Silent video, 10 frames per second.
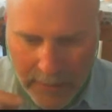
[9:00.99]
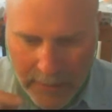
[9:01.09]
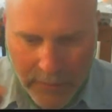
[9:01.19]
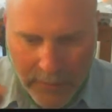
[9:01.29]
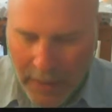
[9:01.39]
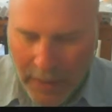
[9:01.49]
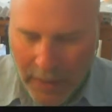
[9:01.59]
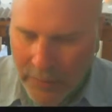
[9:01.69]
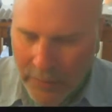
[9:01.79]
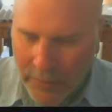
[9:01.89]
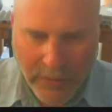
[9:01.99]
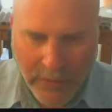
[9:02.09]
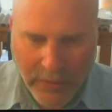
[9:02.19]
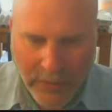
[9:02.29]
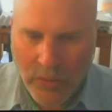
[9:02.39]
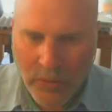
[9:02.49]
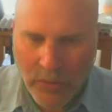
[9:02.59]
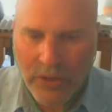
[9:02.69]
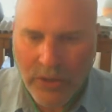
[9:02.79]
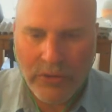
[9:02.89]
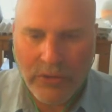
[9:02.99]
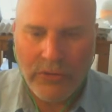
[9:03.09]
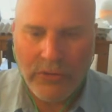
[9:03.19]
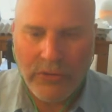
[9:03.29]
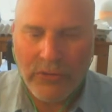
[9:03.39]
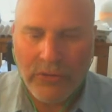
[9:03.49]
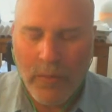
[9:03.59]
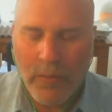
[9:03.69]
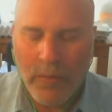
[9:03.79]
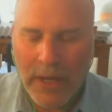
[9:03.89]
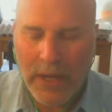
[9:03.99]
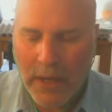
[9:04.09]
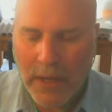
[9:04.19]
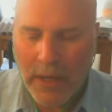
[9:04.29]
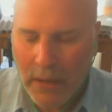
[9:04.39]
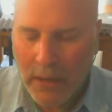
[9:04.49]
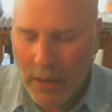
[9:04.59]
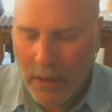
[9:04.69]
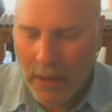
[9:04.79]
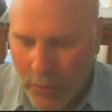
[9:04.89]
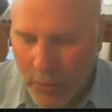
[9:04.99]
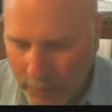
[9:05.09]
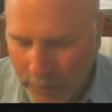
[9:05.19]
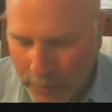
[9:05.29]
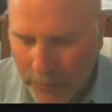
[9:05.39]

and throughout the generations, so many uh, pogroms,